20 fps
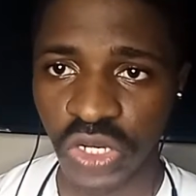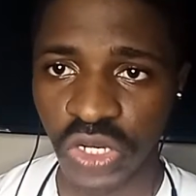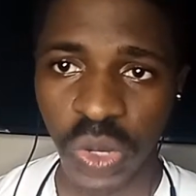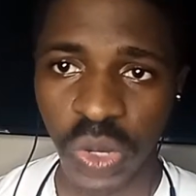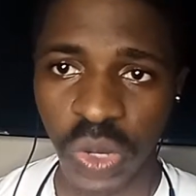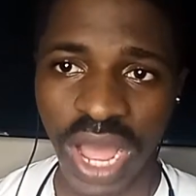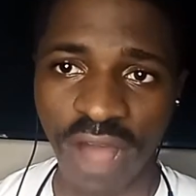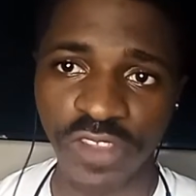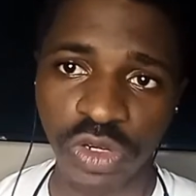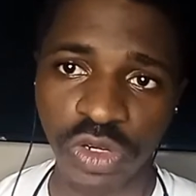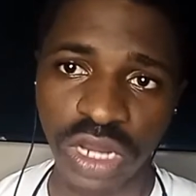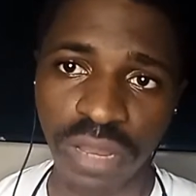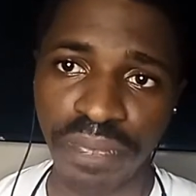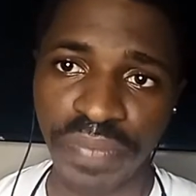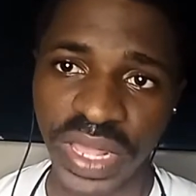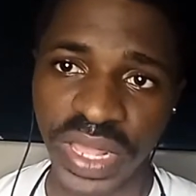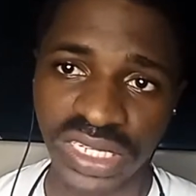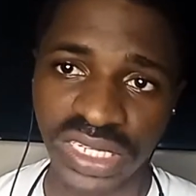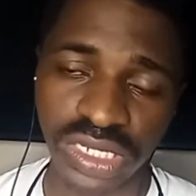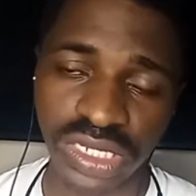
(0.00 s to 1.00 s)
So you don't have to
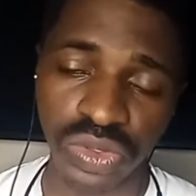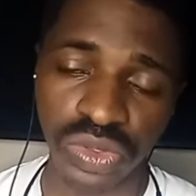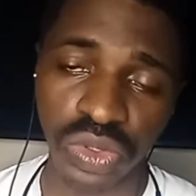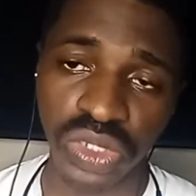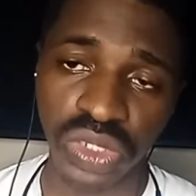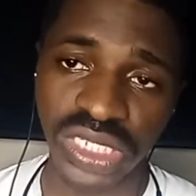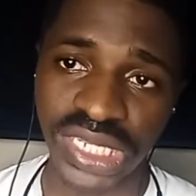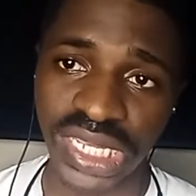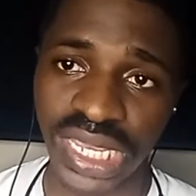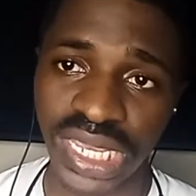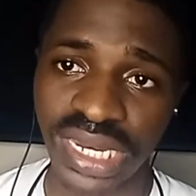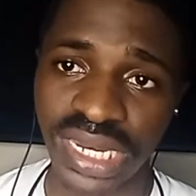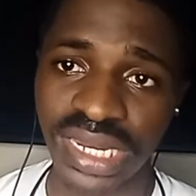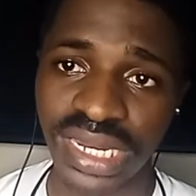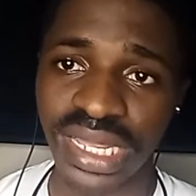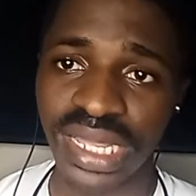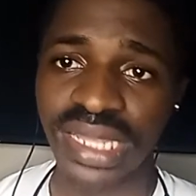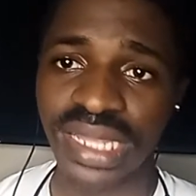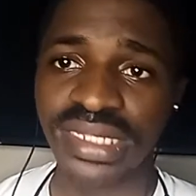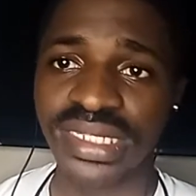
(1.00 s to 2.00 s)
repeat the
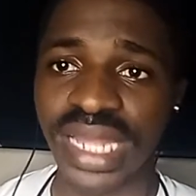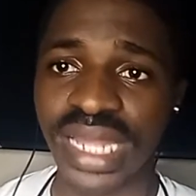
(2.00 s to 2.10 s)
routine